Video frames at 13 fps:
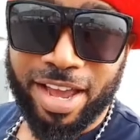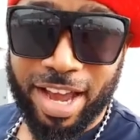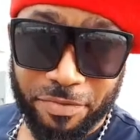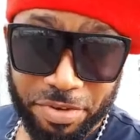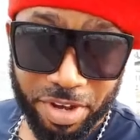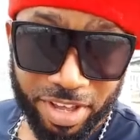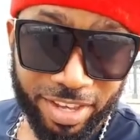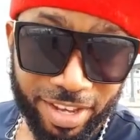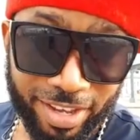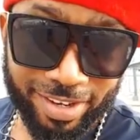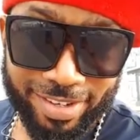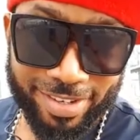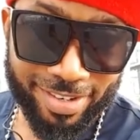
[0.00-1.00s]
Have you got the
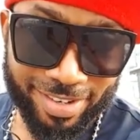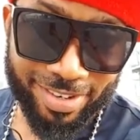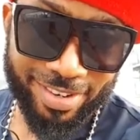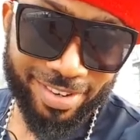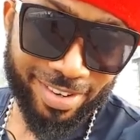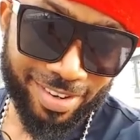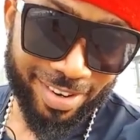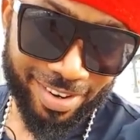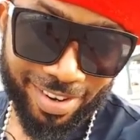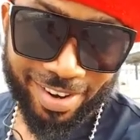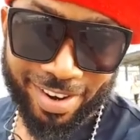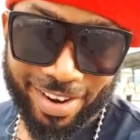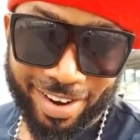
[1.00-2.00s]
H?
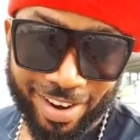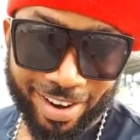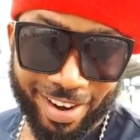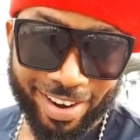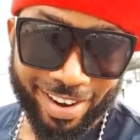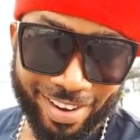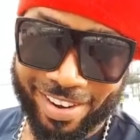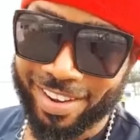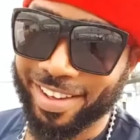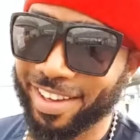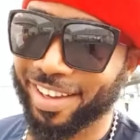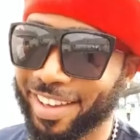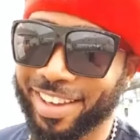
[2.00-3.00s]
Huh?
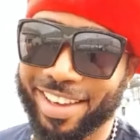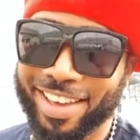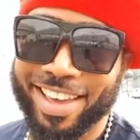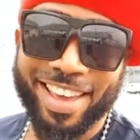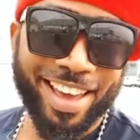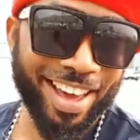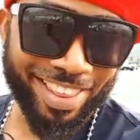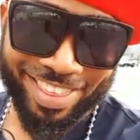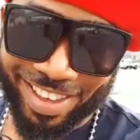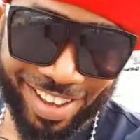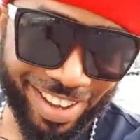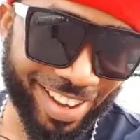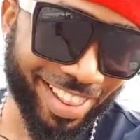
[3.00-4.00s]
I
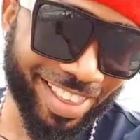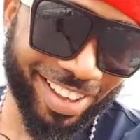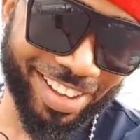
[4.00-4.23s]
think I got the